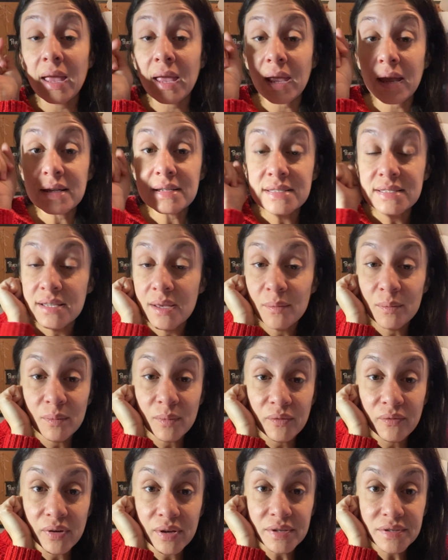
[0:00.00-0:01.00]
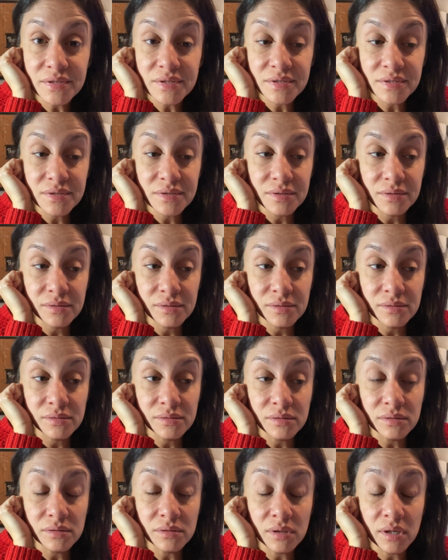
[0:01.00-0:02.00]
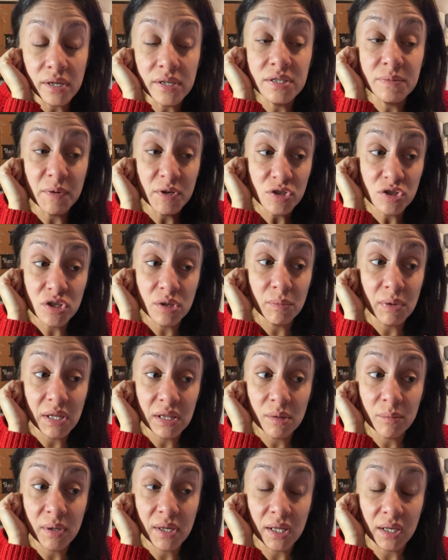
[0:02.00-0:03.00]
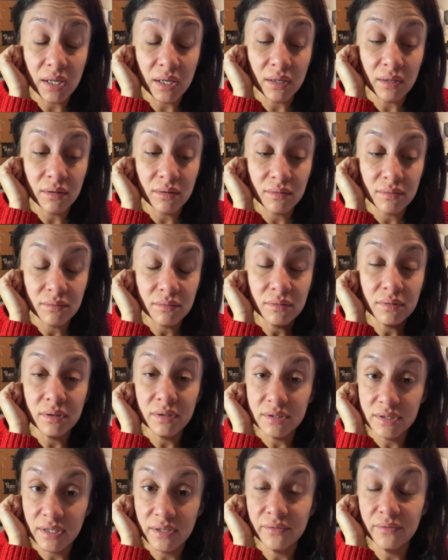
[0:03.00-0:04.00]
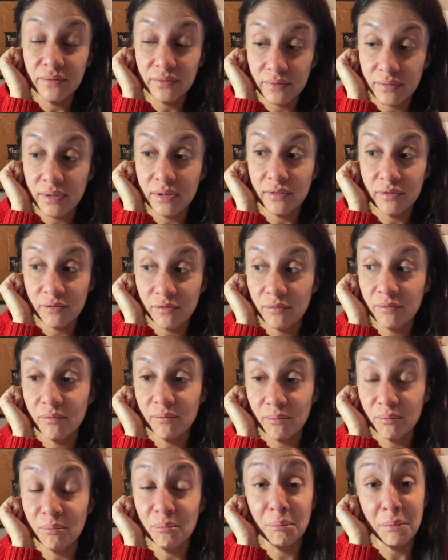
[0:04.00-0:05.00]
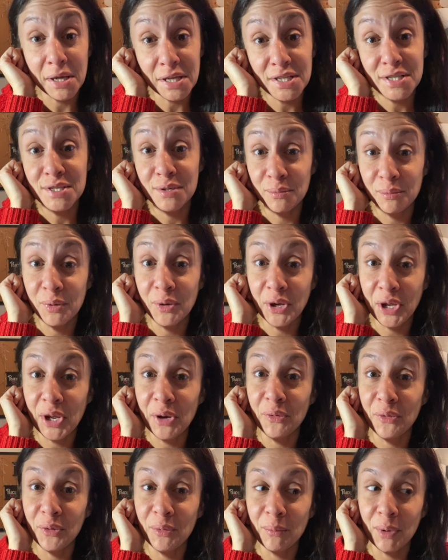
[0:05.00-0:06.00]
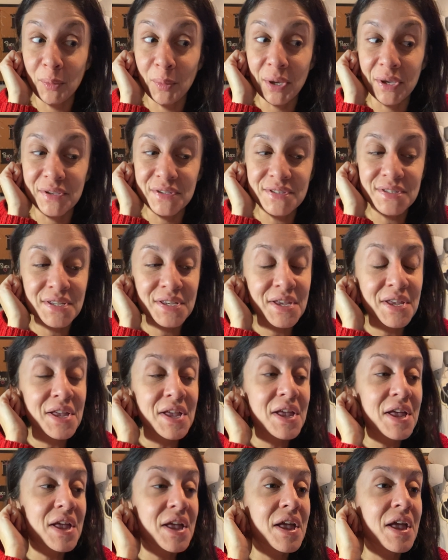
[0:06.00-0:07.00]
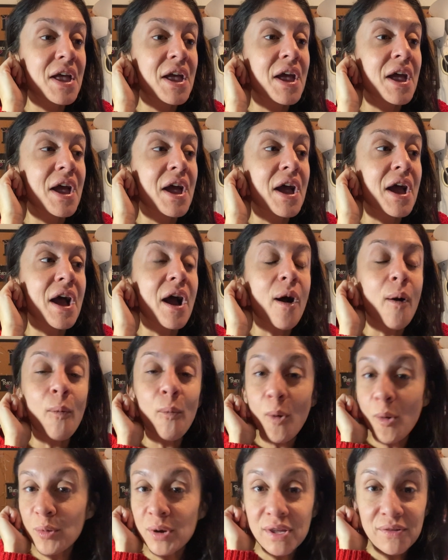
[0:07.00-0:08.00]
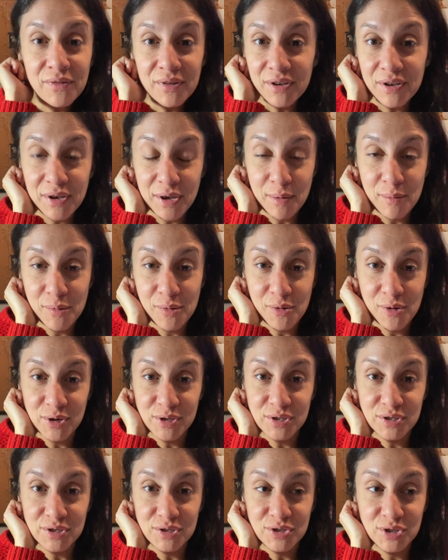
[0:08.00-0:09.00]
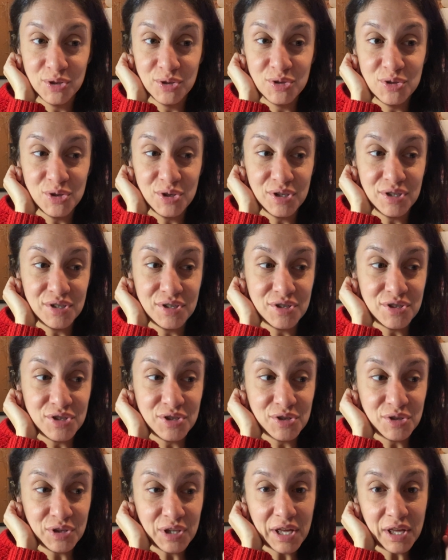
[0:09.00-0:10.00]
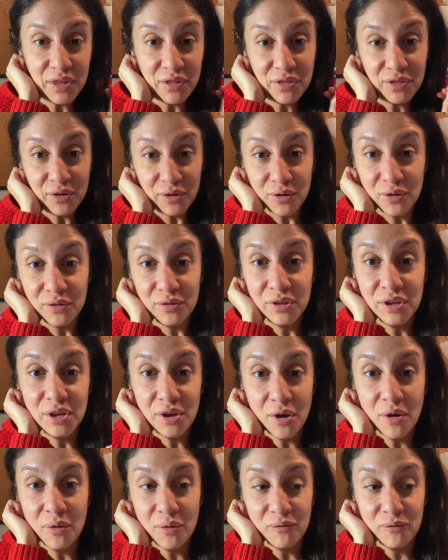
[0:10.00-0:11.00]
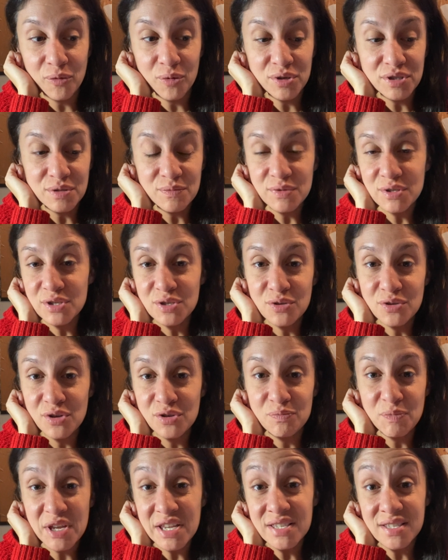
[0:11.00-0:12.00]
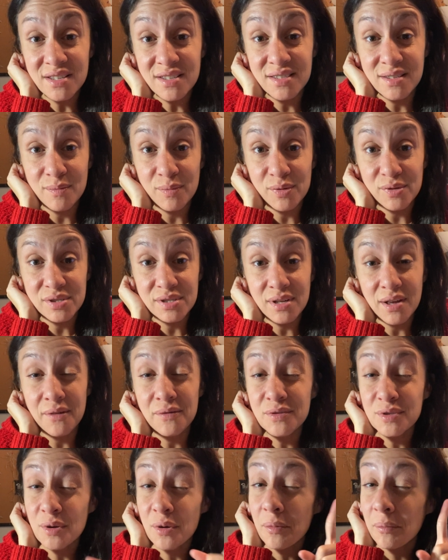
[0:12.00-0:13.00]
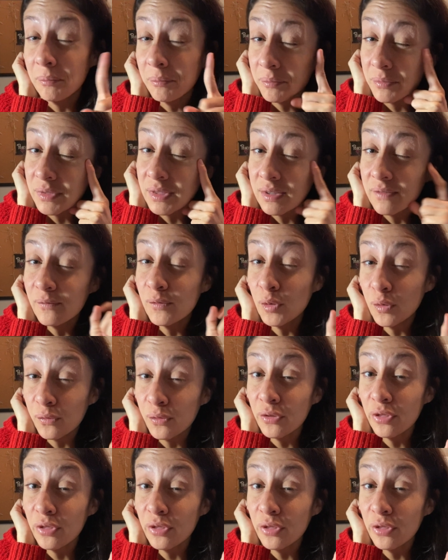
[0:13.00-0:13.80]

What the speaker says: And some of us, especially me in the beginning, because I've made some error in my ways, won't even enable our children to thoroughly go and force them to do their basic simple stuff. So food for